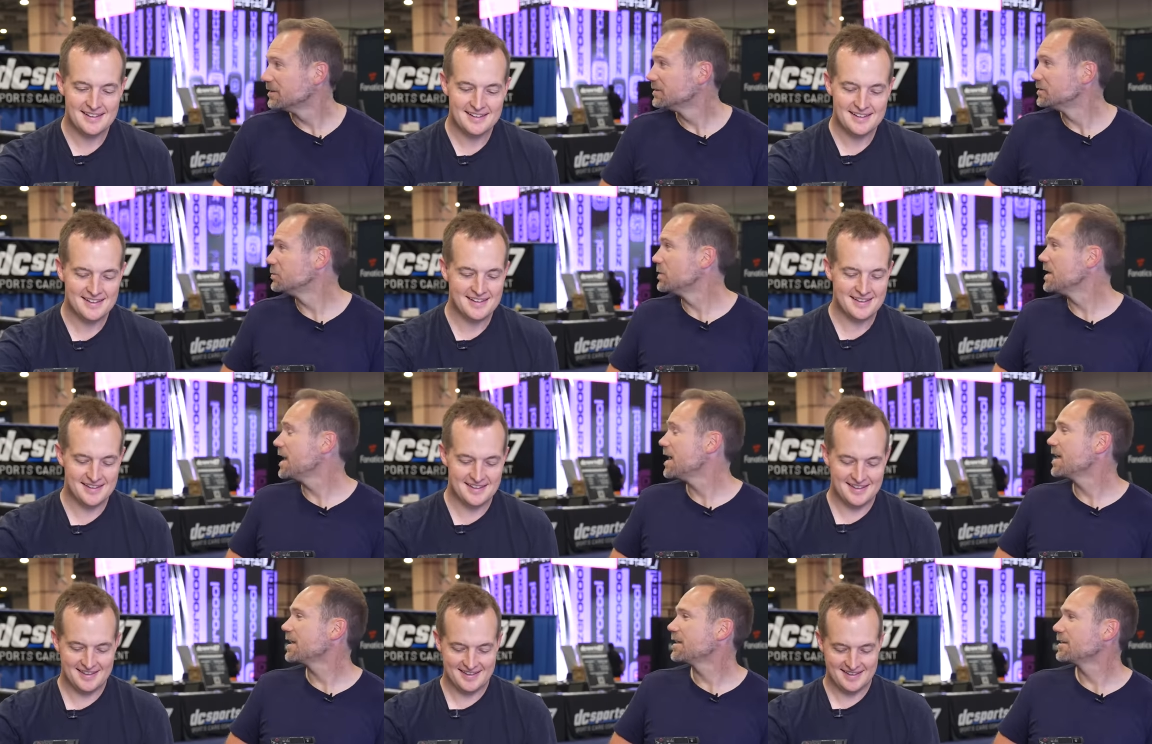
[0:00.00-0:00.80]
Speaker 1: Do we
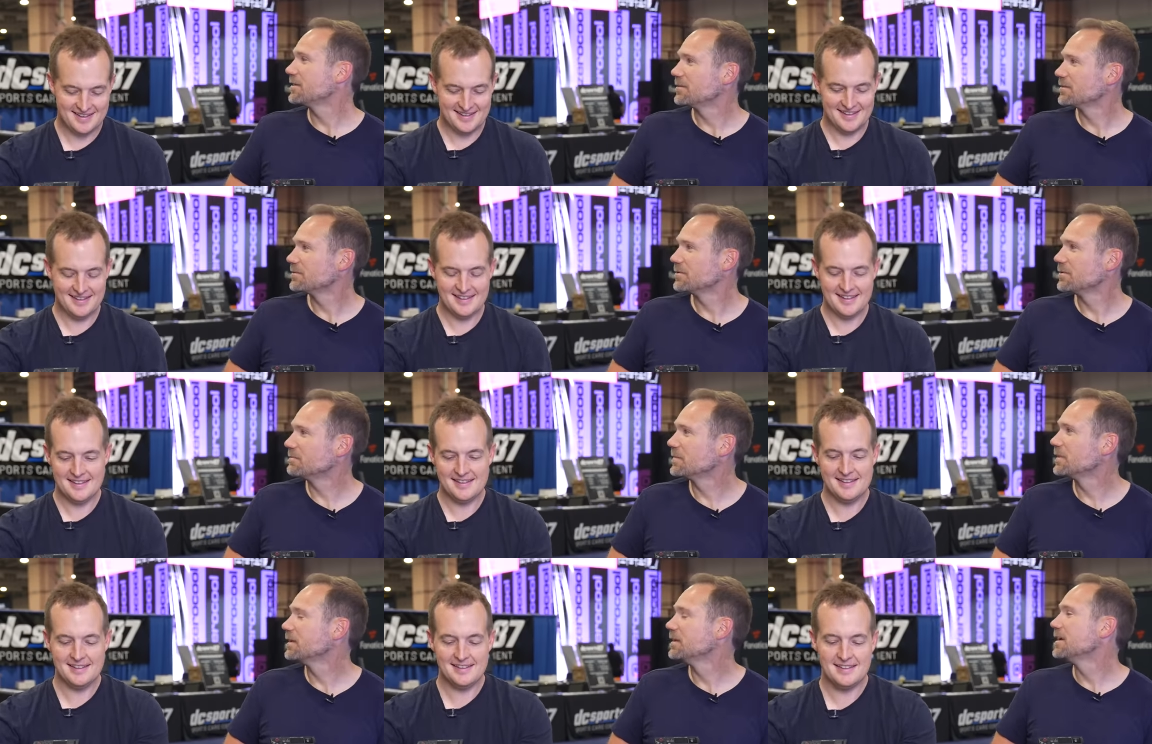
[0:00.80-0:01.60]

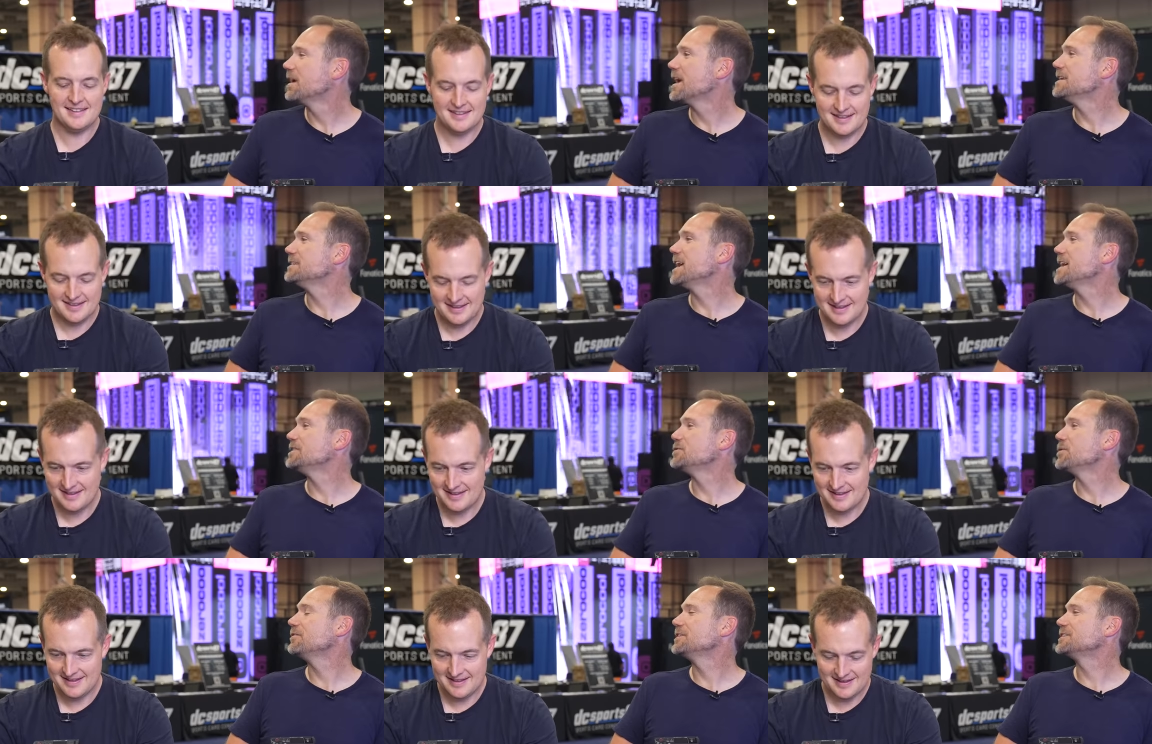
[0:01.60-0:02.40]
Hey, Dan,
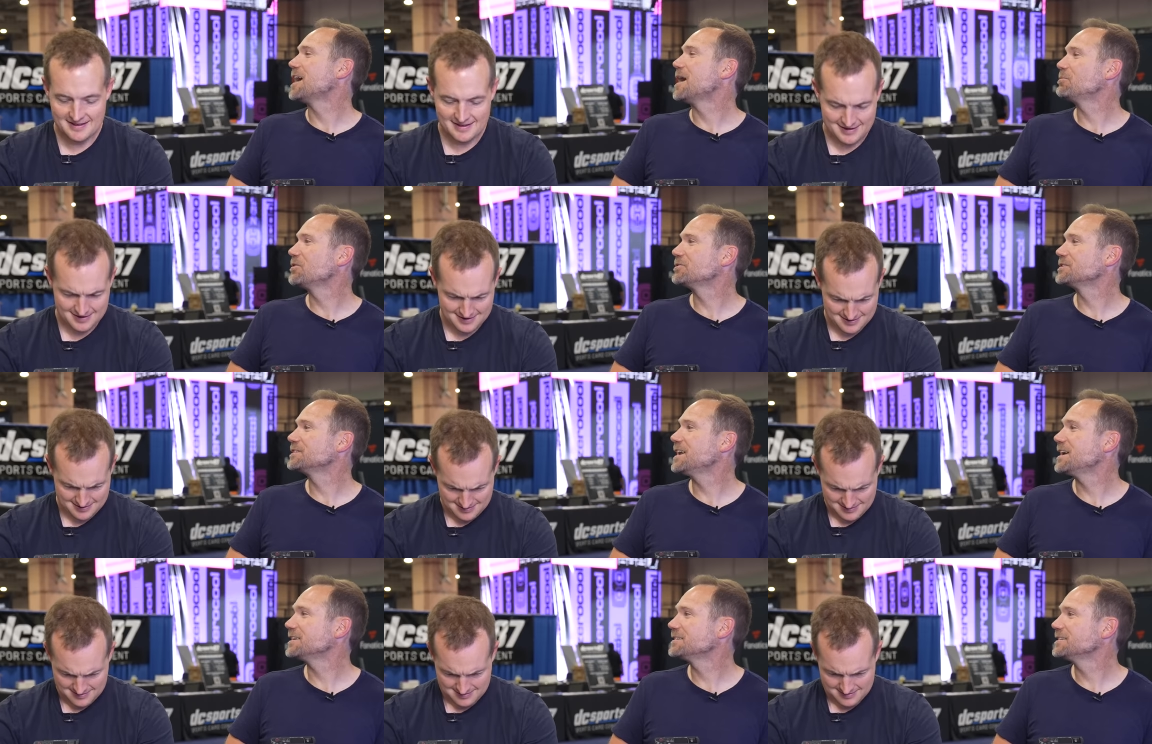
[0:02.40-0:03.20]
do you have any top loader
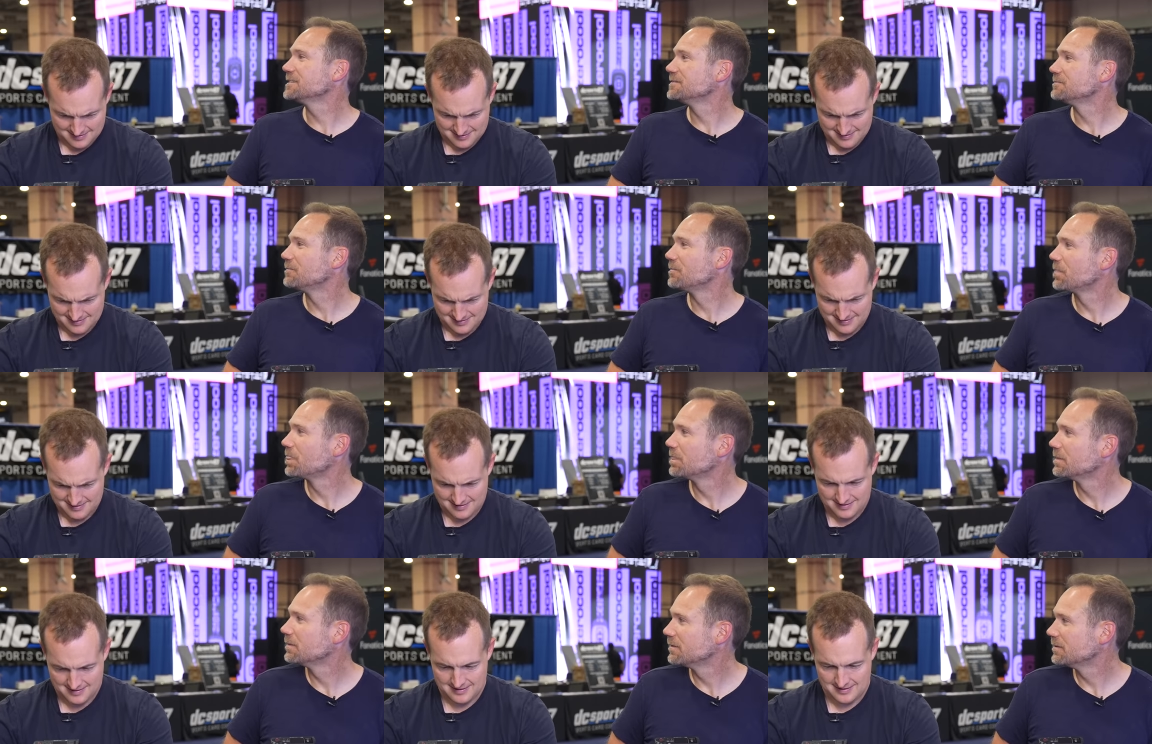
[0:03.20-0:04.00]
stands?
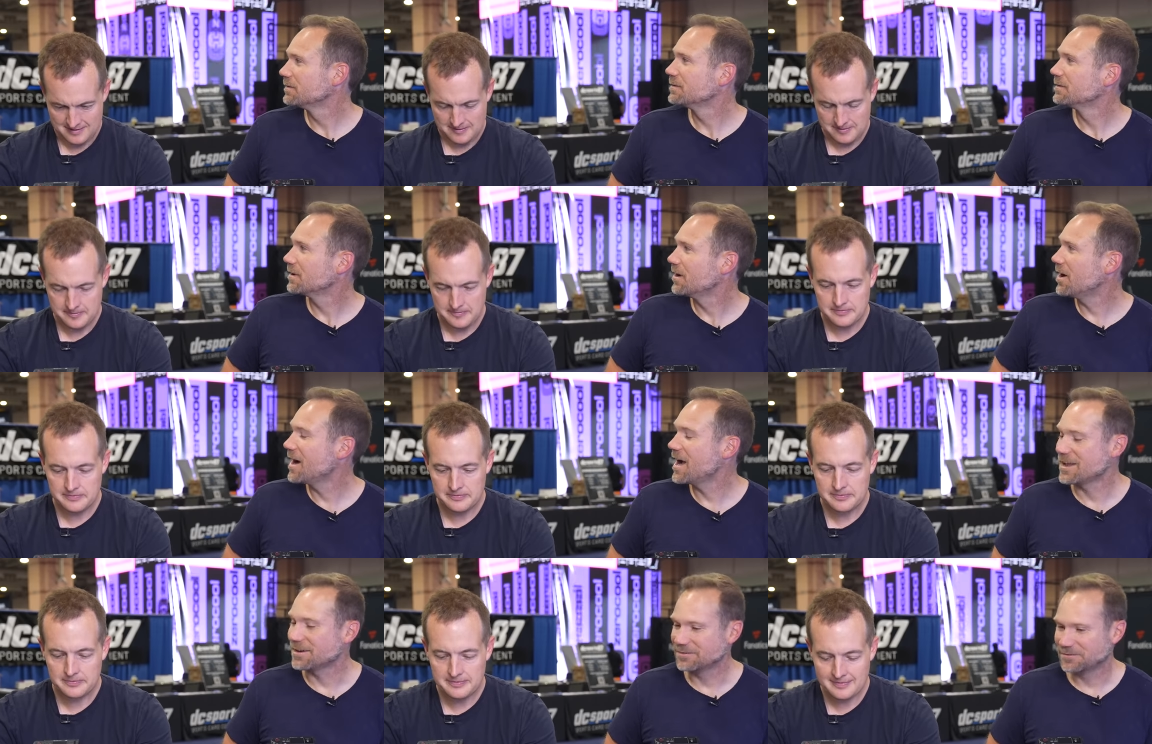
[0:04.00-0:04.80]
All
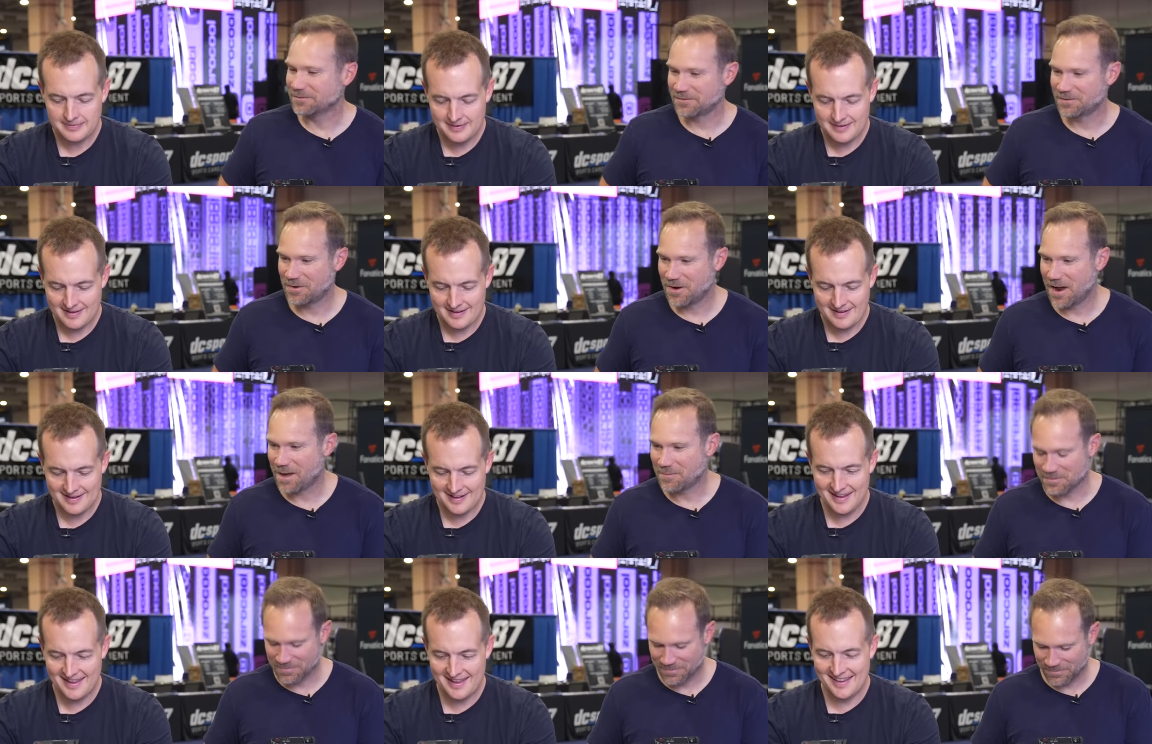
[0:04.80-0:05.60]
right,
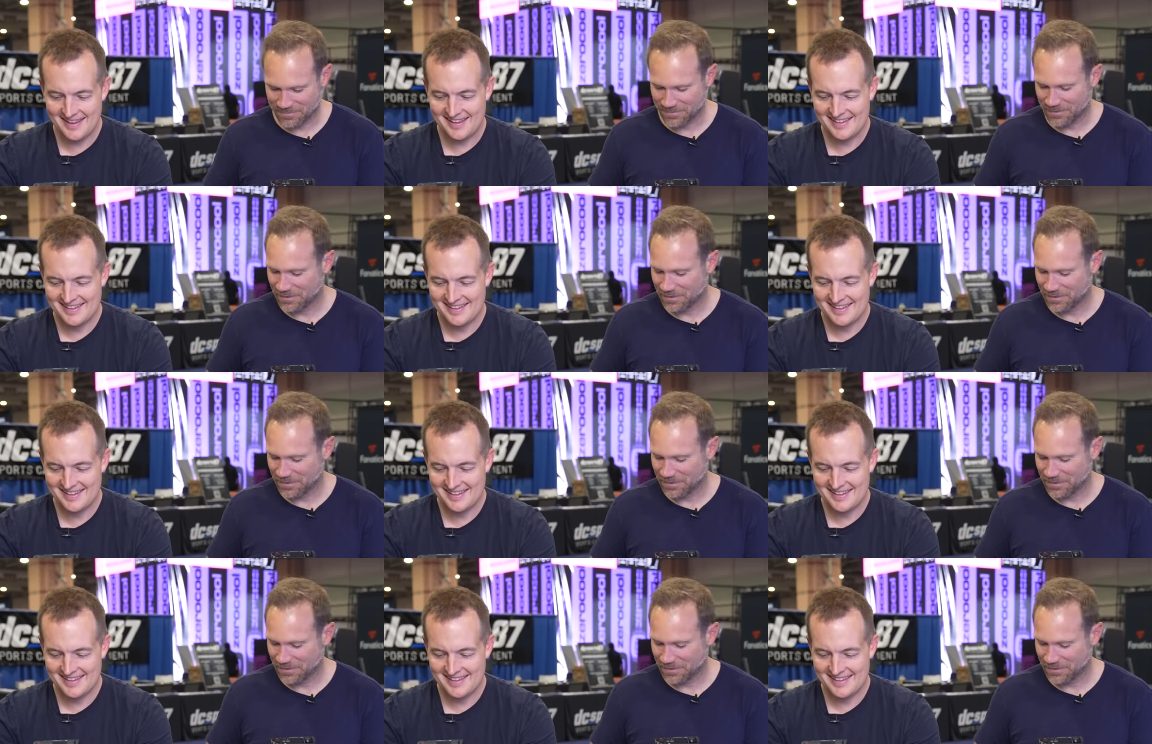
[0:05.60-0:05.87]
grab them.